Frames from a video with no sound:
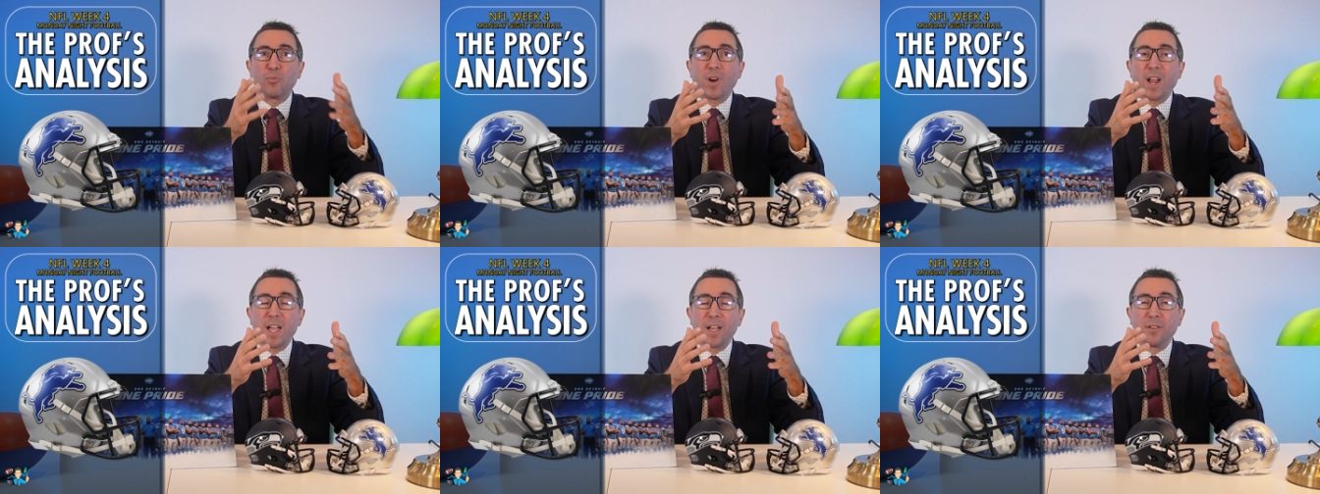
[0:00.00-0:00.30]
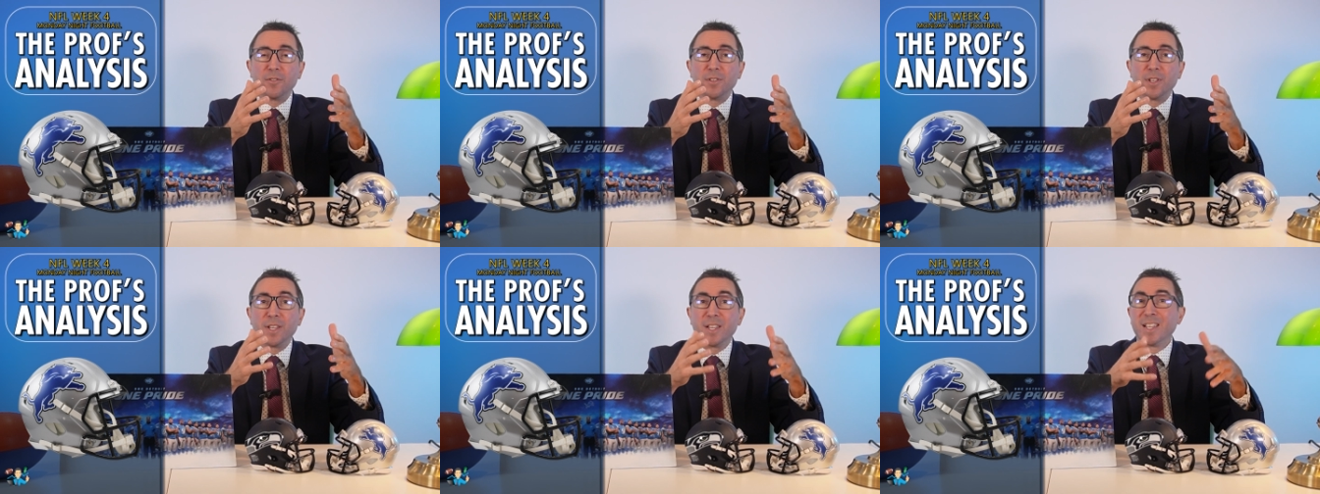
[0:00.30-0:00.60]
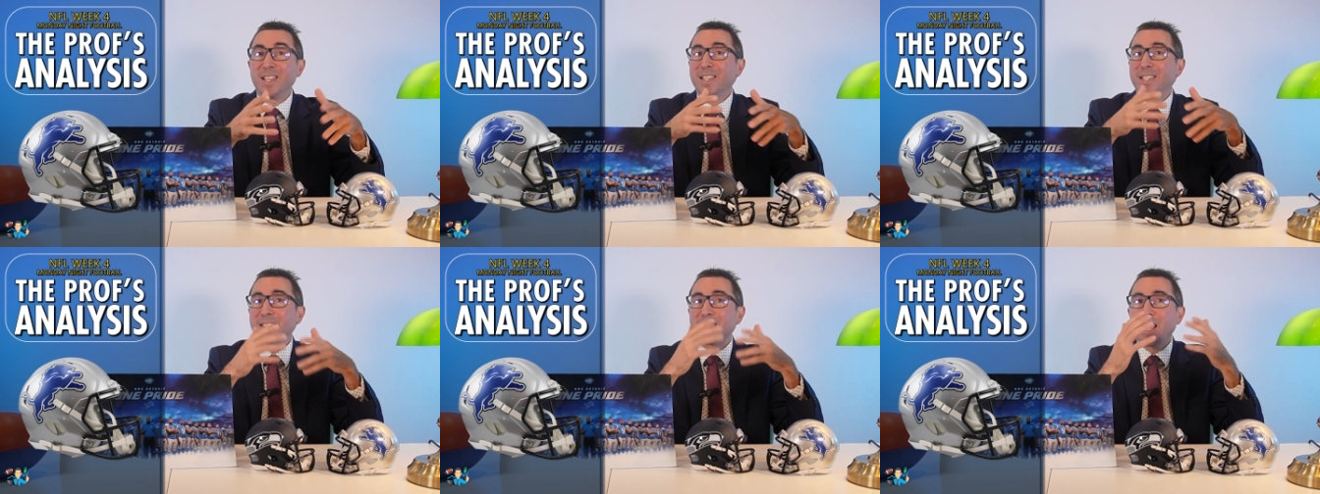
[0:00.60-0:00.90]
Brown,
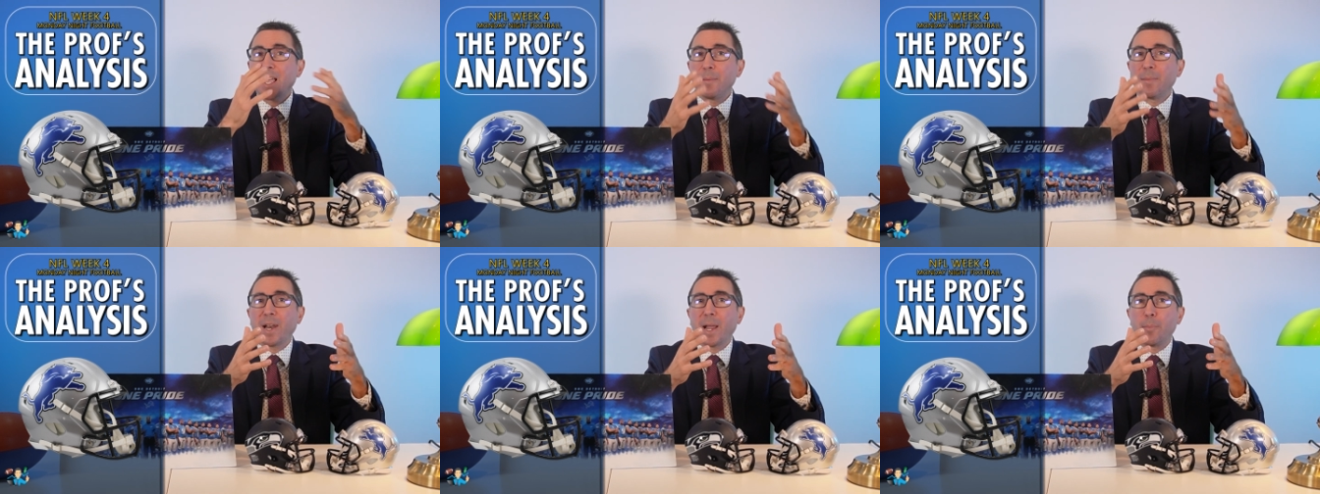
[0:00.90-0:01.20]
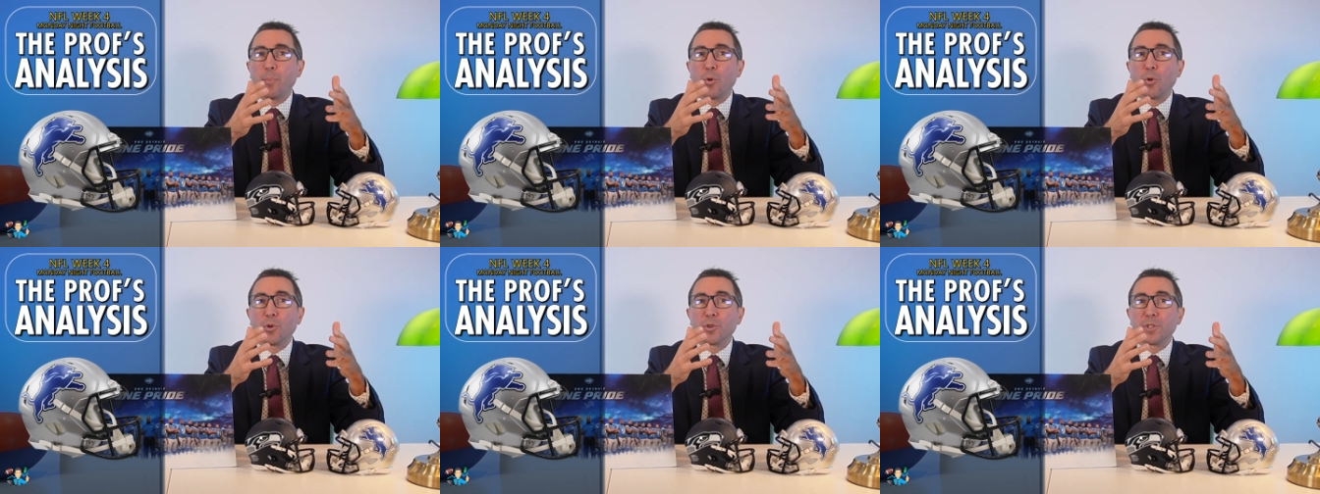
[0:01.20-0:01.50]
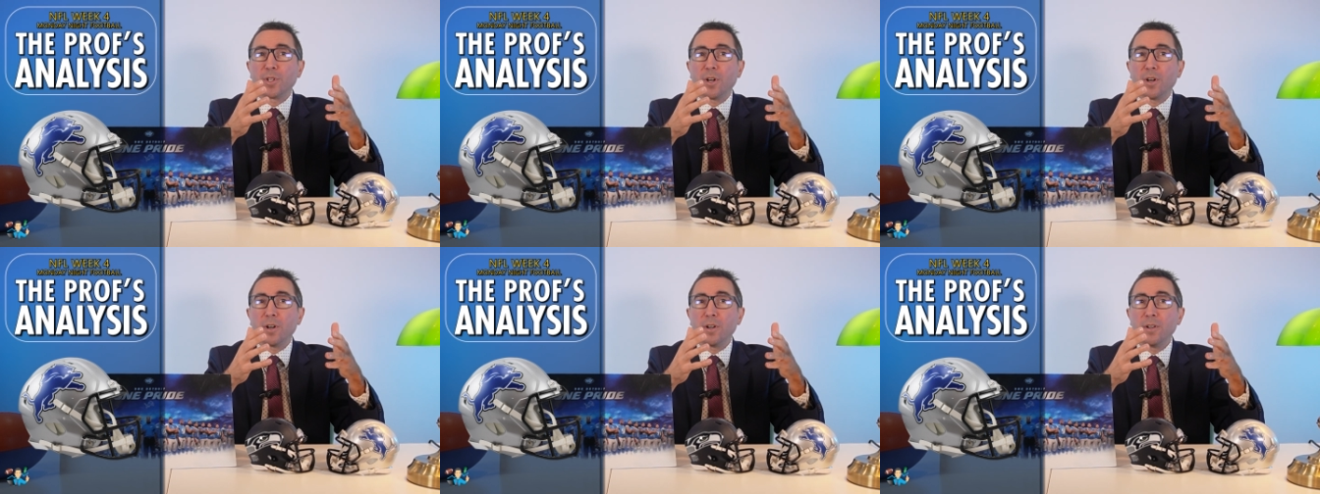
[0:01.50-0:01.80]
Sam
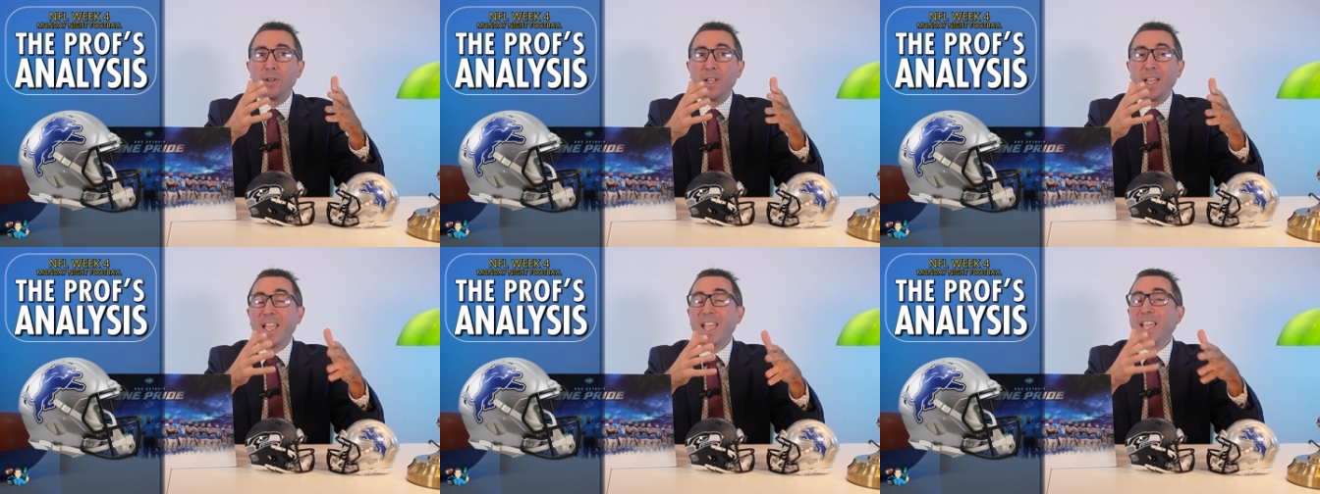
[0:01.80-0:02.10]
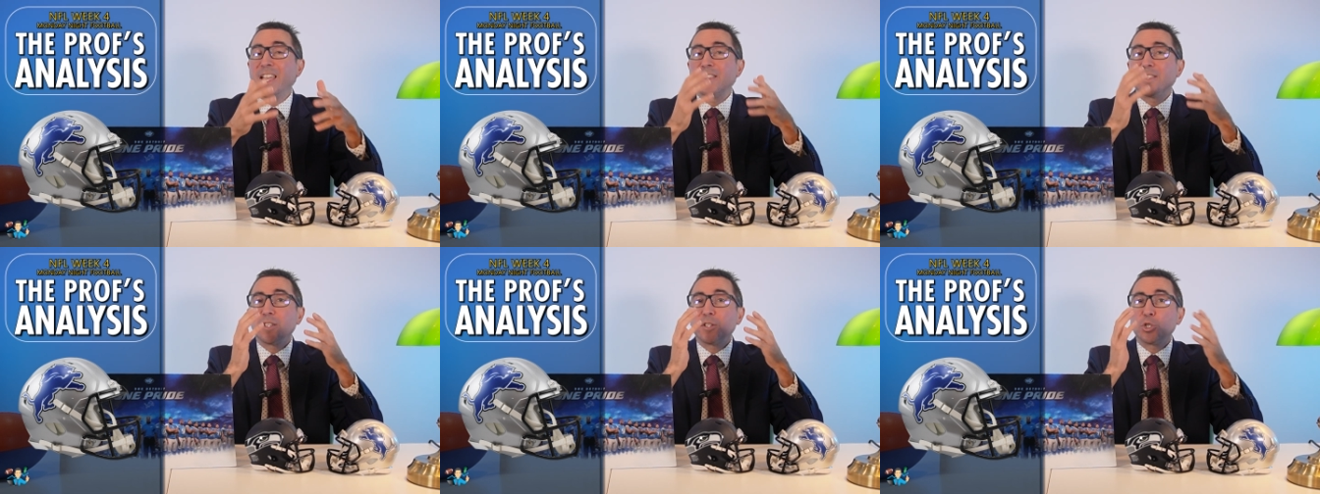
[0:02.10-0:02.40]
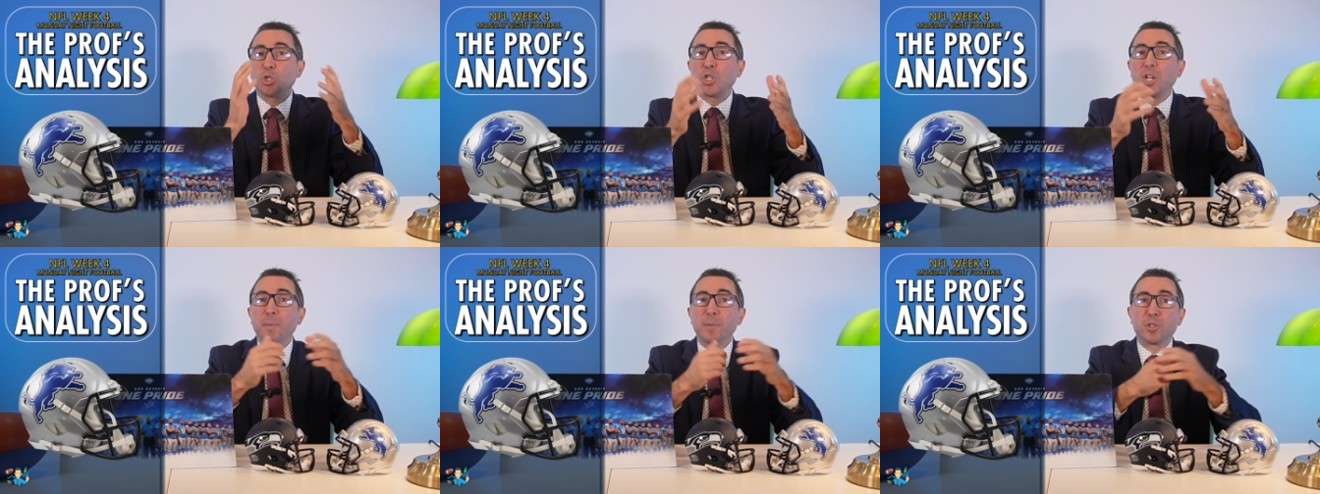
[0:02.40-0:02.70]
Laporta, and
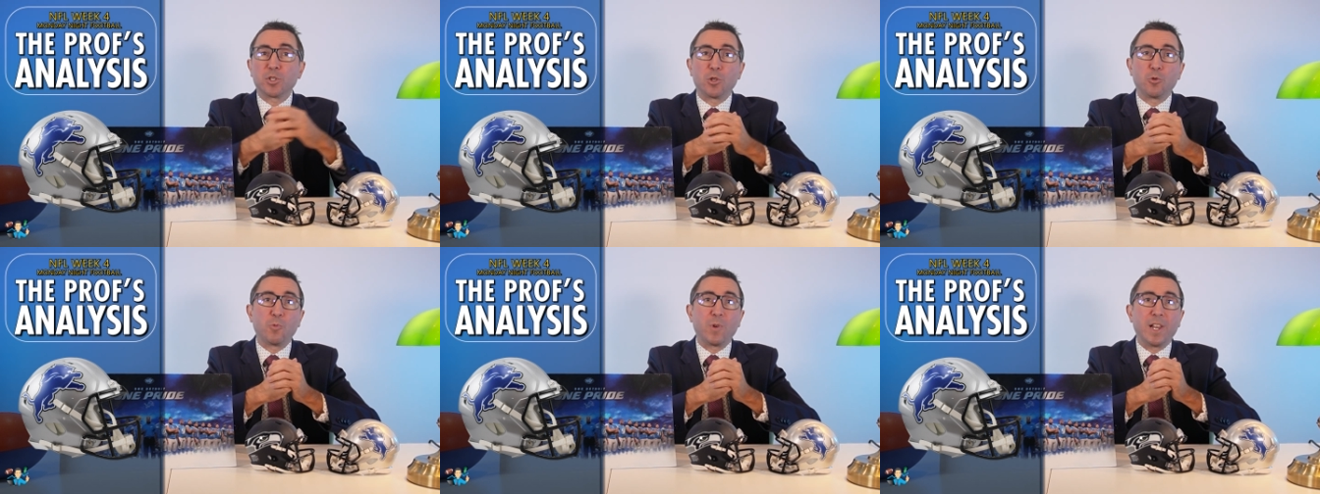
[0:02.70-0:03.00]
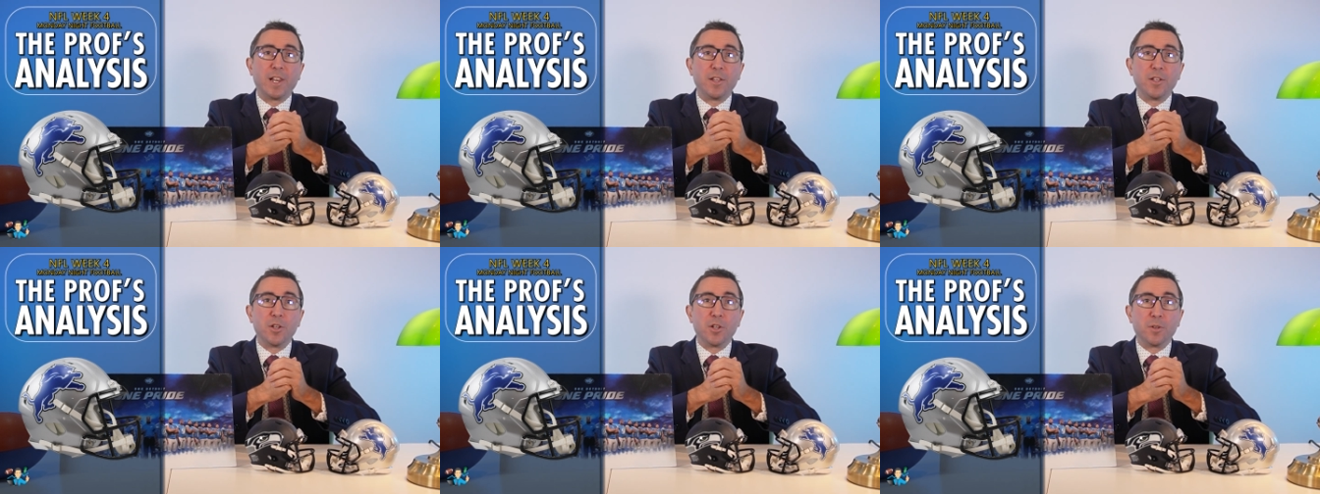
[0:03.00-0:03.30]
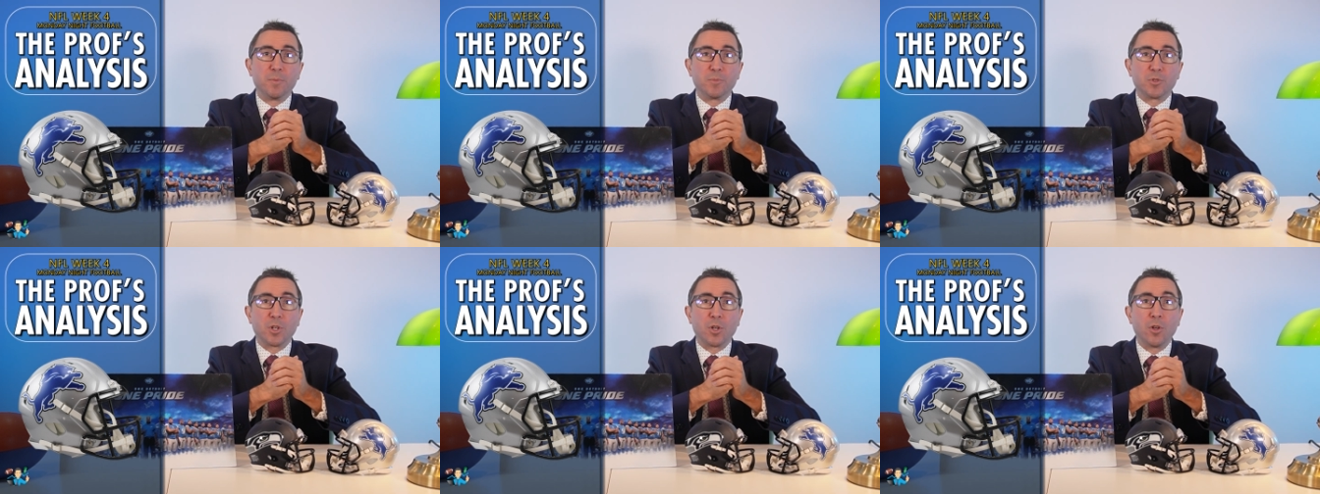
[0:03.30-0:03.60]
Jameson
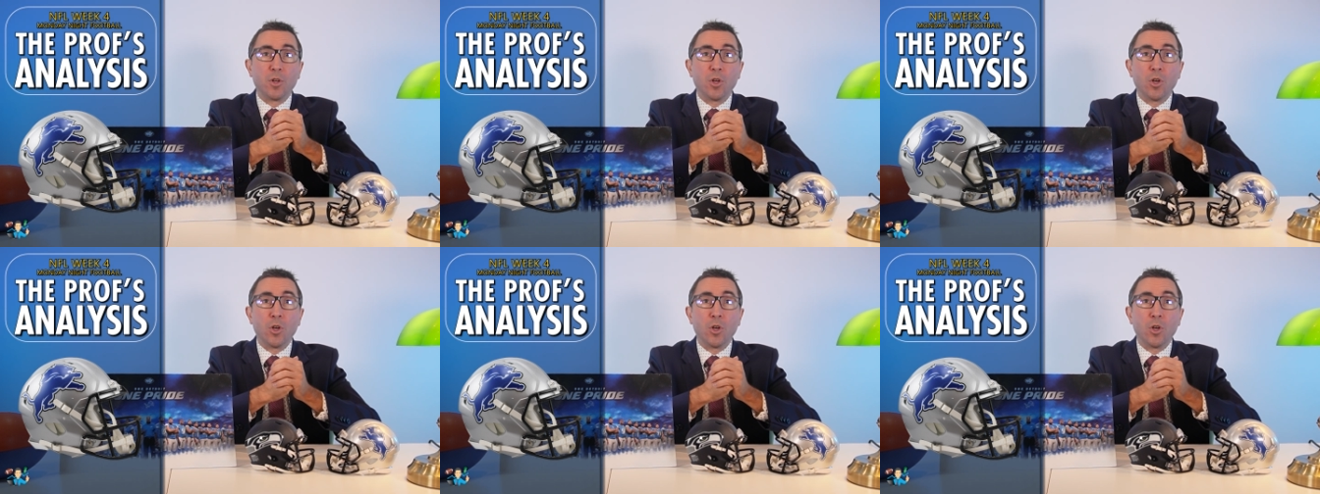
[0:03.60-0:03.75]
Williams,